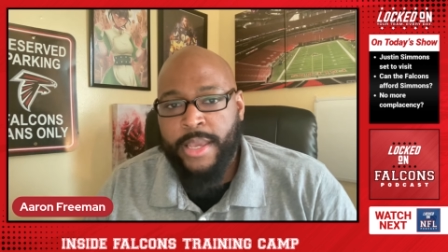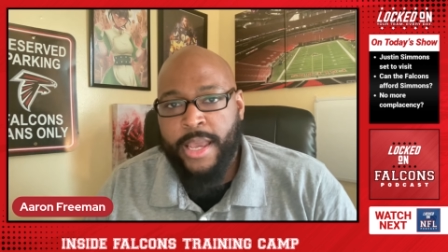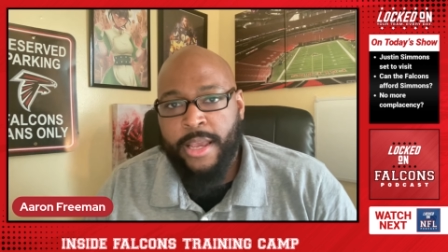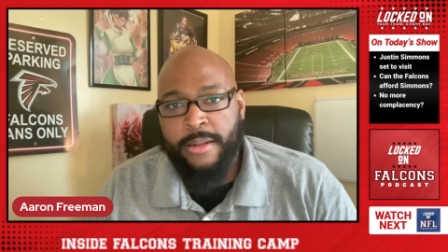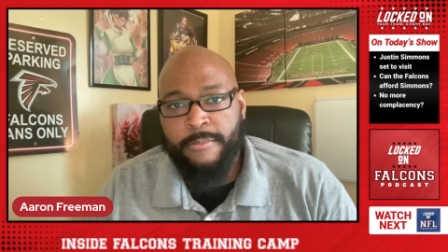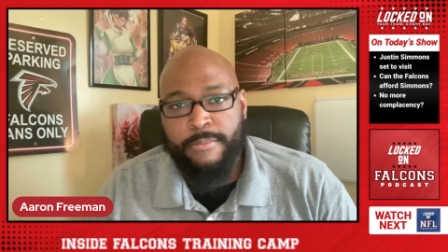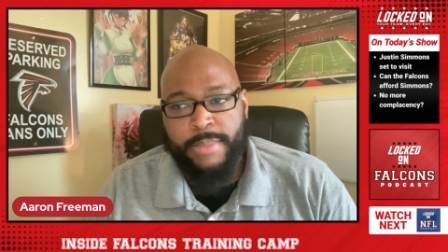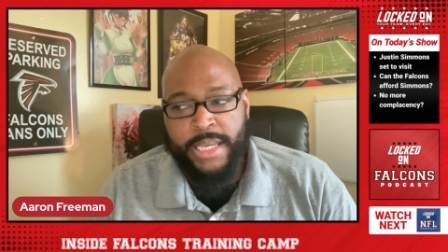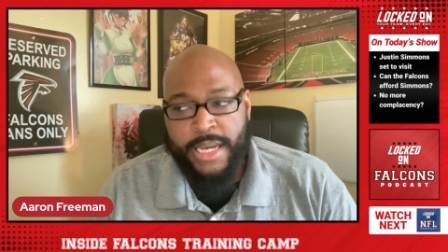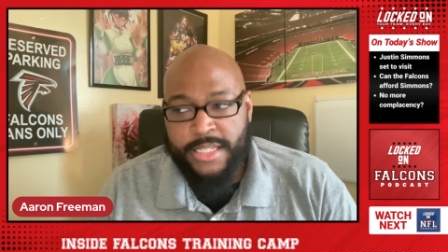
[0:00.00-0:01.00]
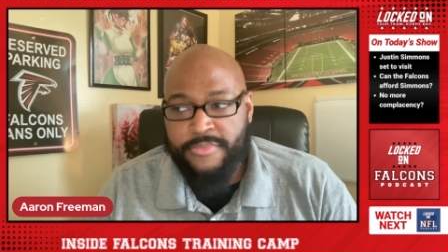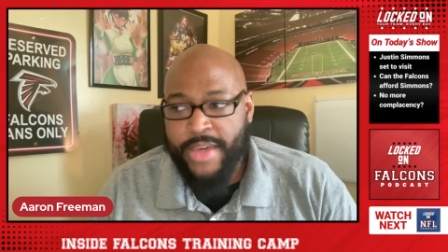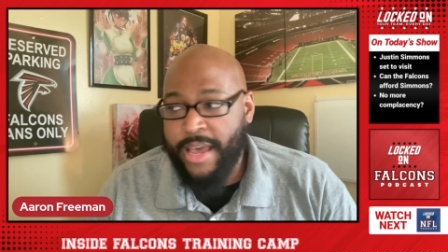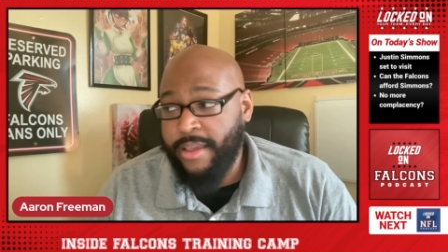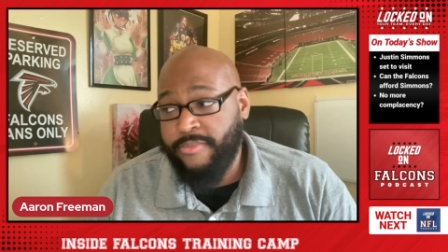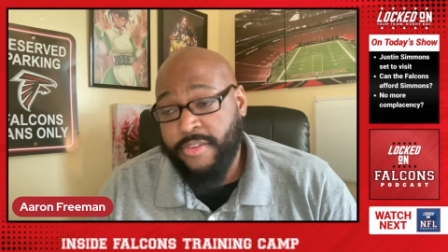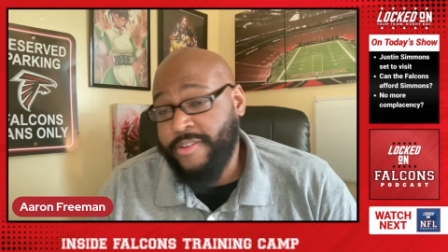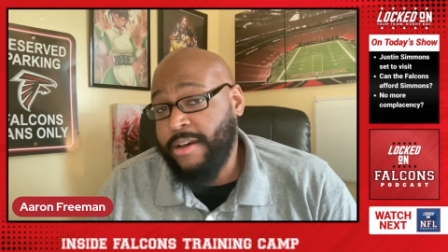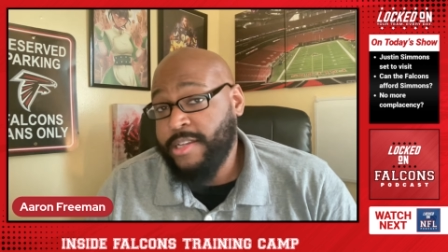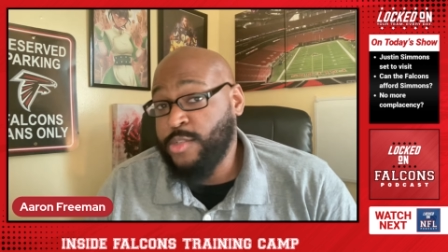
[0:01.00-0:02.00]
And because of that, if the
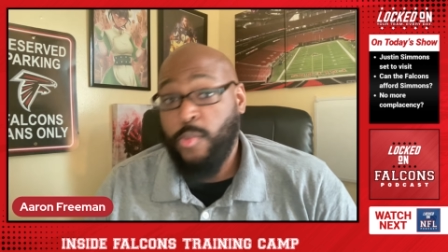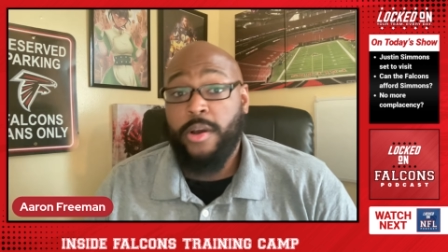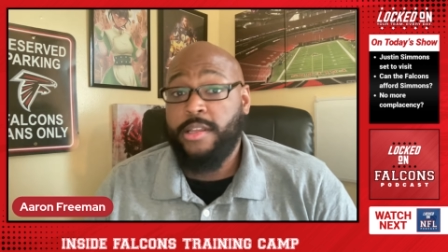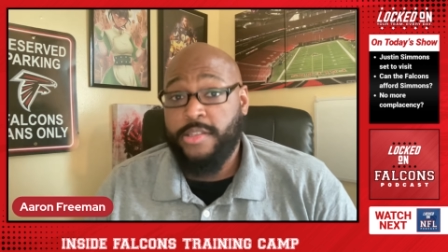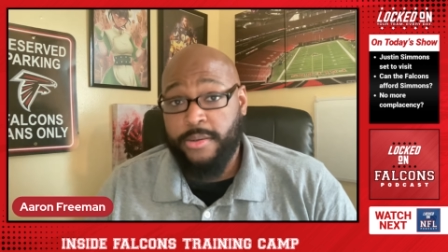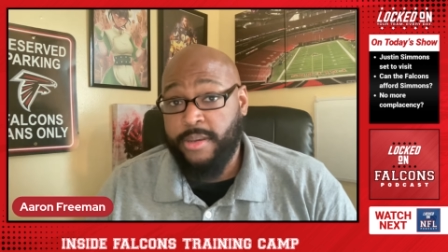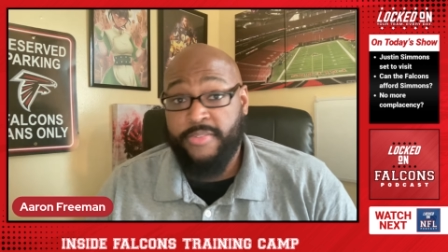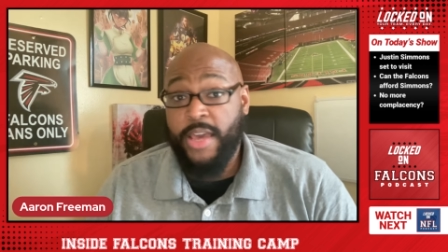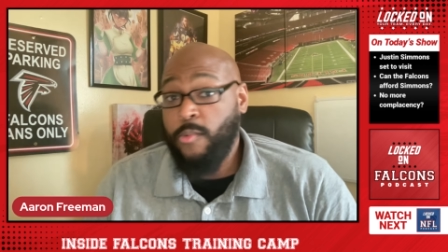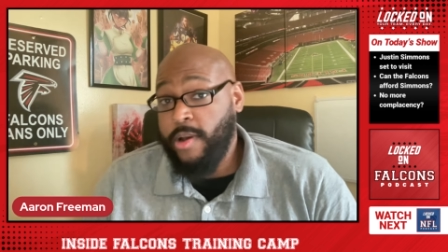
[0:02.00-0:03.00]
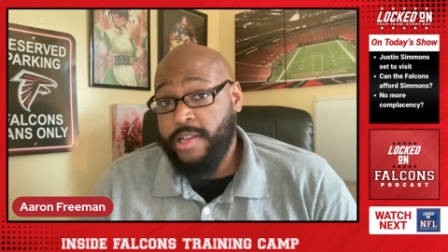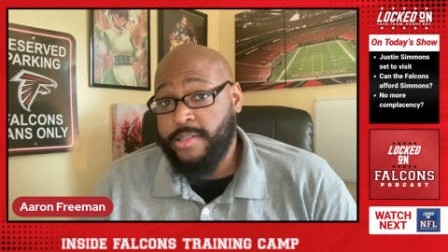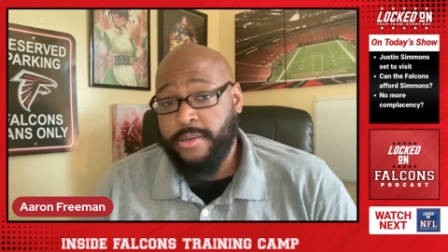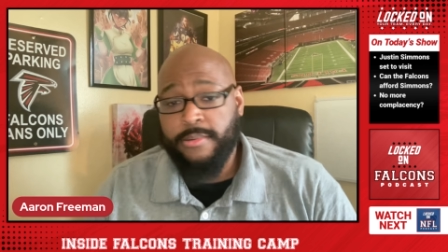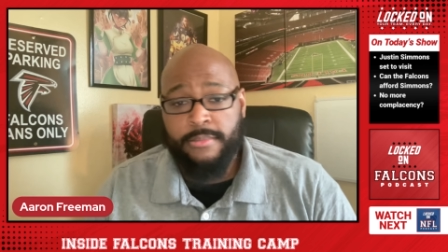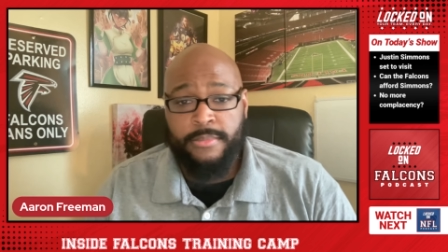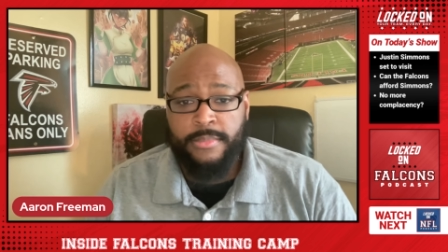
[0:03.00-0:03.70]
Falcons wanted to, if they wanted to,